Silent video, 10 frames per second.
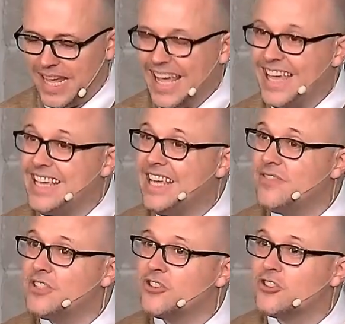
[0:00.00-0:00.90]
He
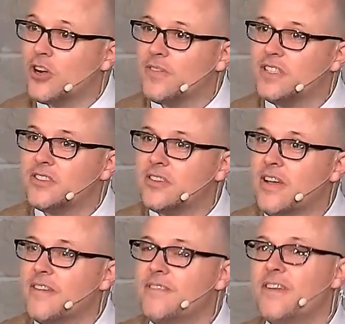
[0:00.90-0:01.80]
gives his servants
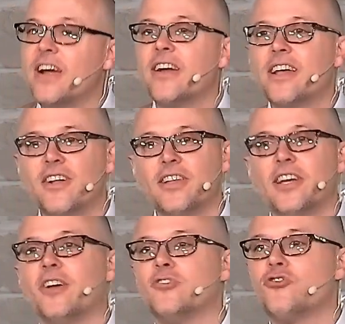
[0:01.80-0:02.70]
very
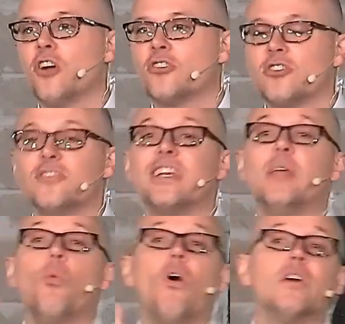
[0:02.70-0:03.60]
clear instructions, and he
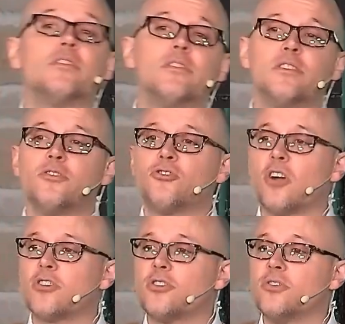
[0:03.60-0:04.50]
wants his
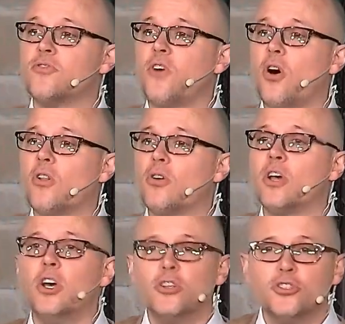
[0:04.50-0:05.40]
instructions followed
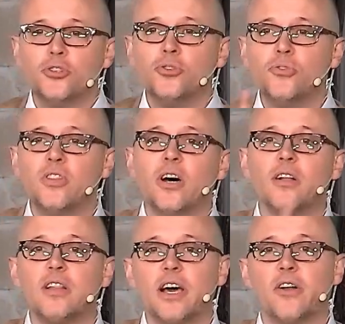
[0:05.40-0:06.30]
to the
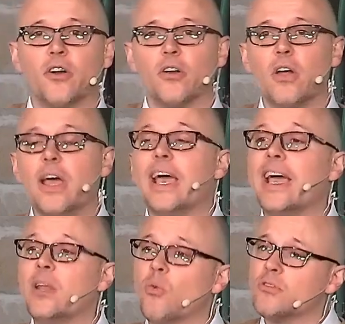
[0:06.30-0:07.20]
letter.
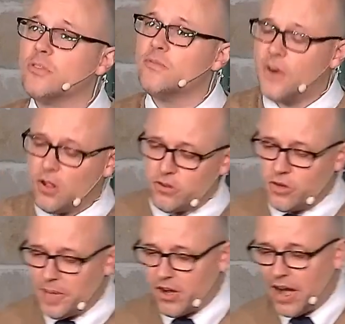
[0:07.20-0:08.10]
And he wants them followed no
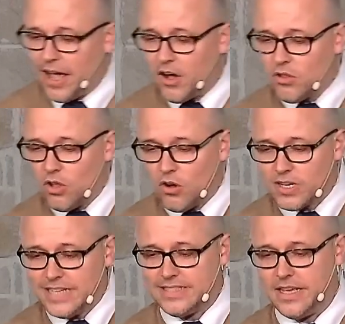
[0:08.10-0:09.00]
matter how long
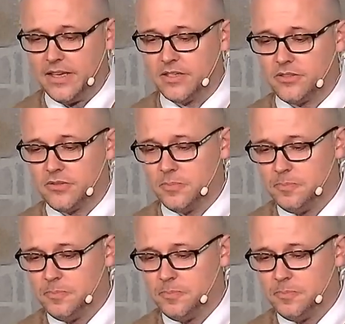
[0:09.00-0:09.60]
it takes.